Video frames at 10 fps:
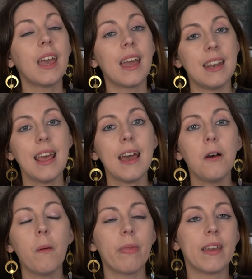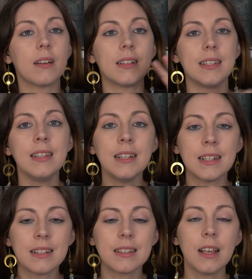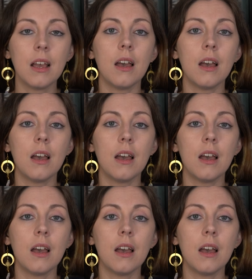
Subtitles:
and now their descendants